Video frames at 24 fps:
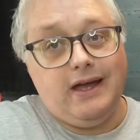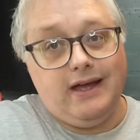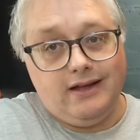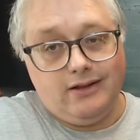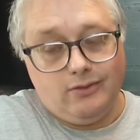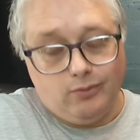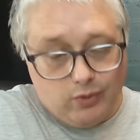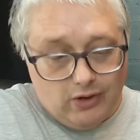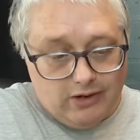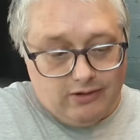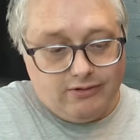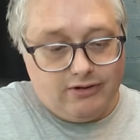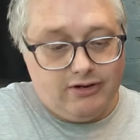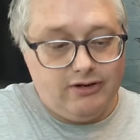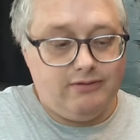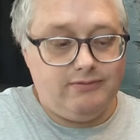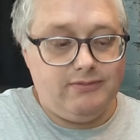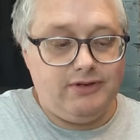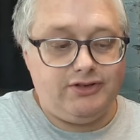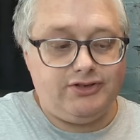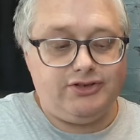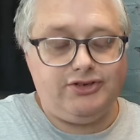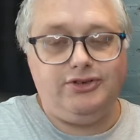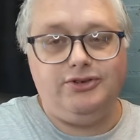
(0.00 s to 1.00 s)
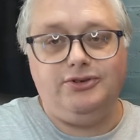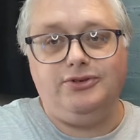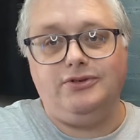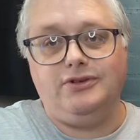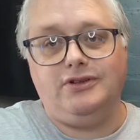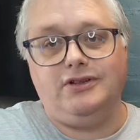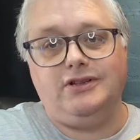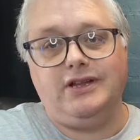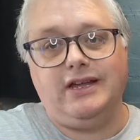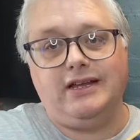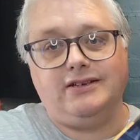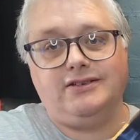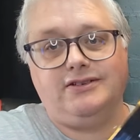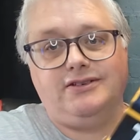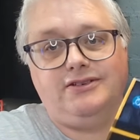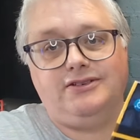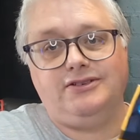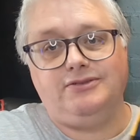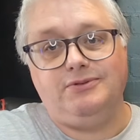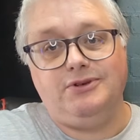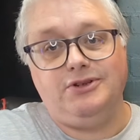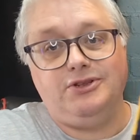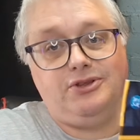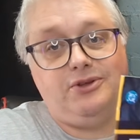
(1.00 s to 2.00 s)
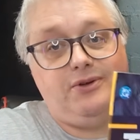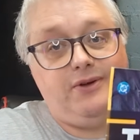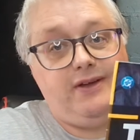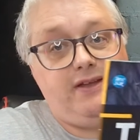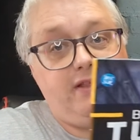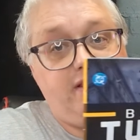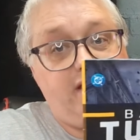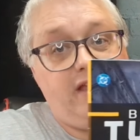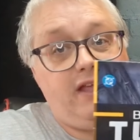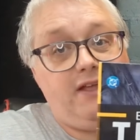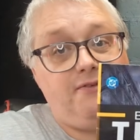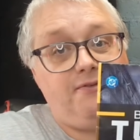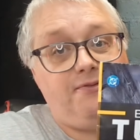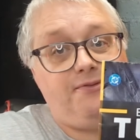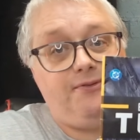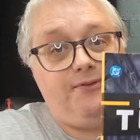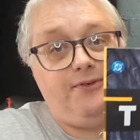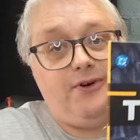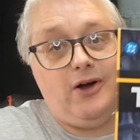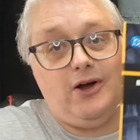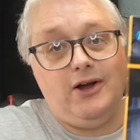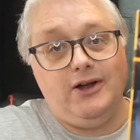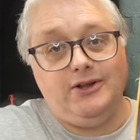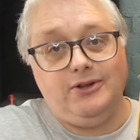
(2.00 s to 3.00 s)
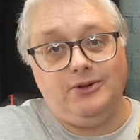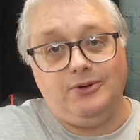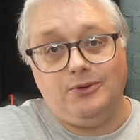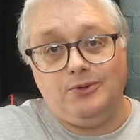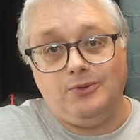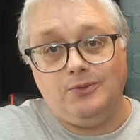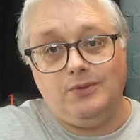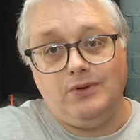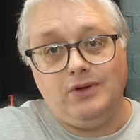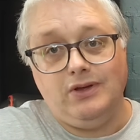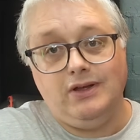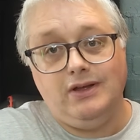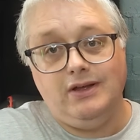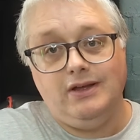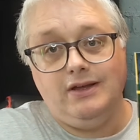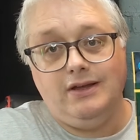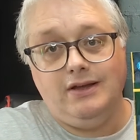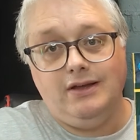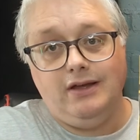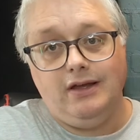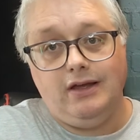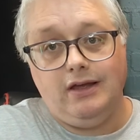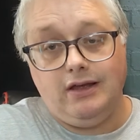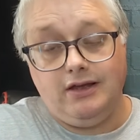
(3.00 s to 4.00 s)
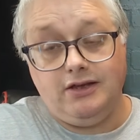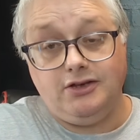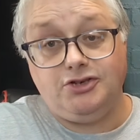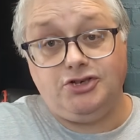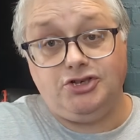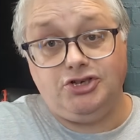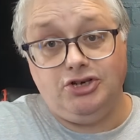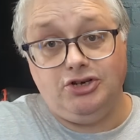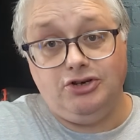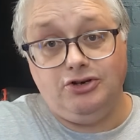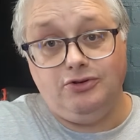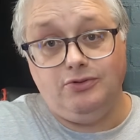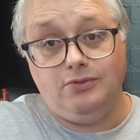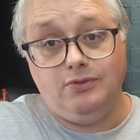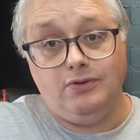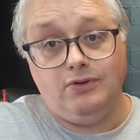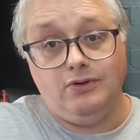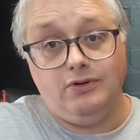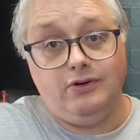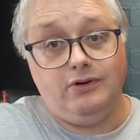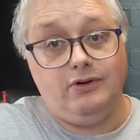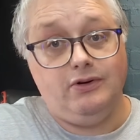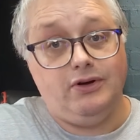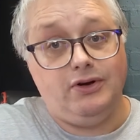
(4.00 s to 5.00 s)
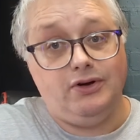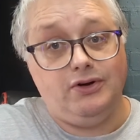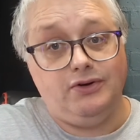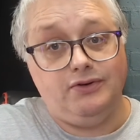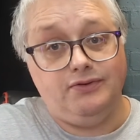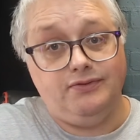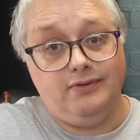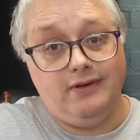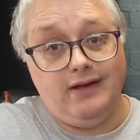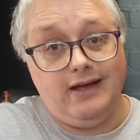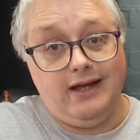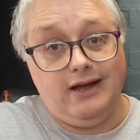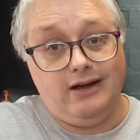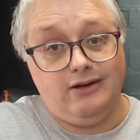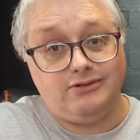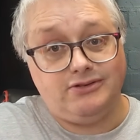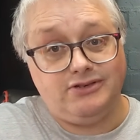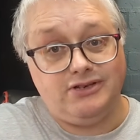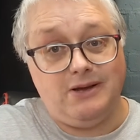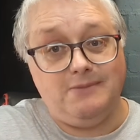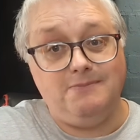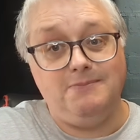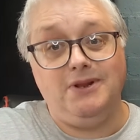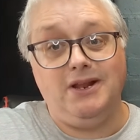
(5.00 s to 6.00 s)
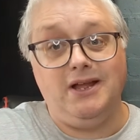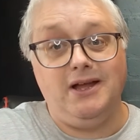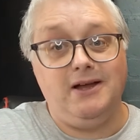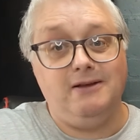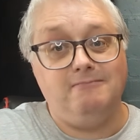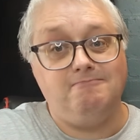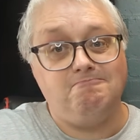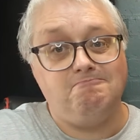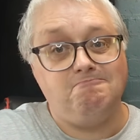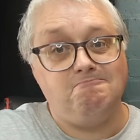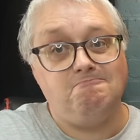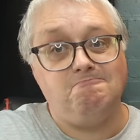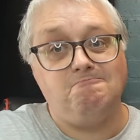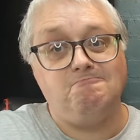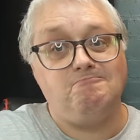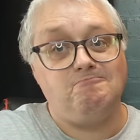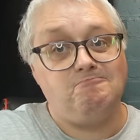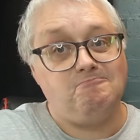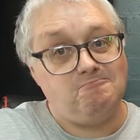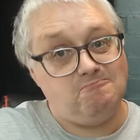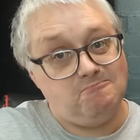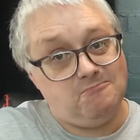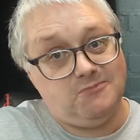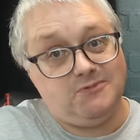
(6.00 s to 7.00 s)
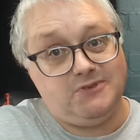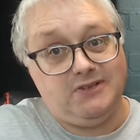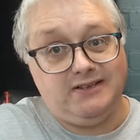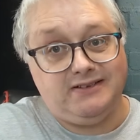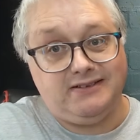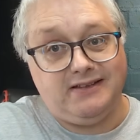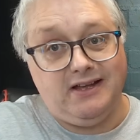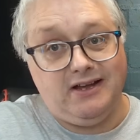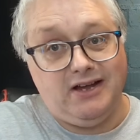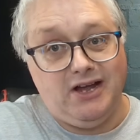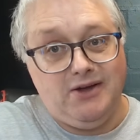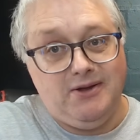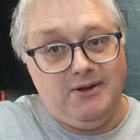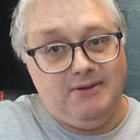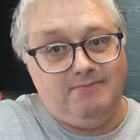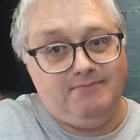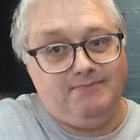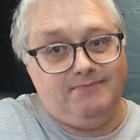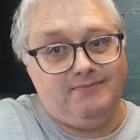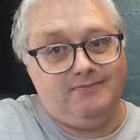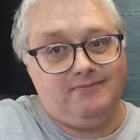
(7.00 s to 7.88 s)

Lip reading: and welcome to the Nexus. We're doing the final issue of our Tumbler, so let's get going.